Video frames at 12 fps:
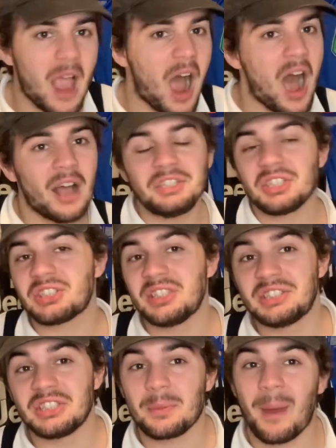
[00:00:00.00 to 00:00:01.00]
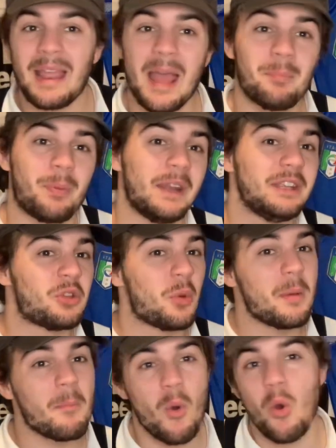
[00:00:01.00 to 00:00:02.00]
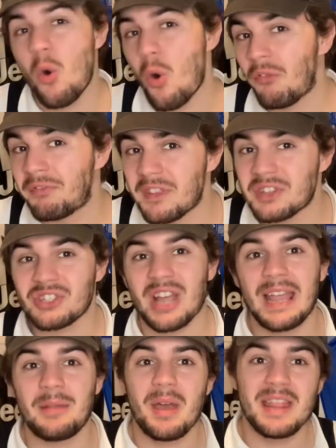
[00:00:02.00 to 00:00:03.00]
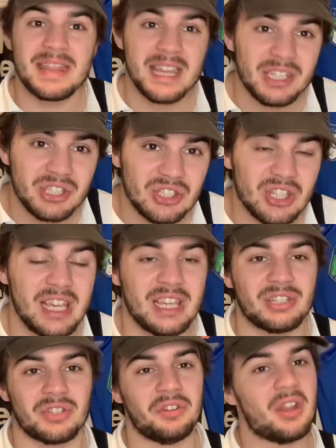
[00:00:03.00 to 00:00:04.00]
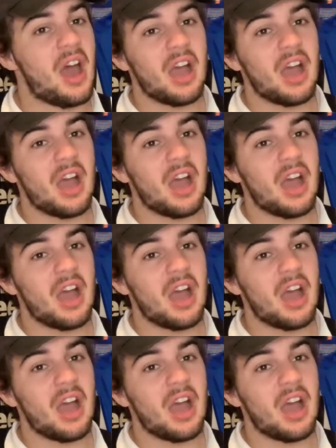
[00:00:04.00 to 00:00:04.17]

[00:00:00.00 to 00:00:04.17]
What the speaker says: I just anticipate Empoli doing more of the same this season.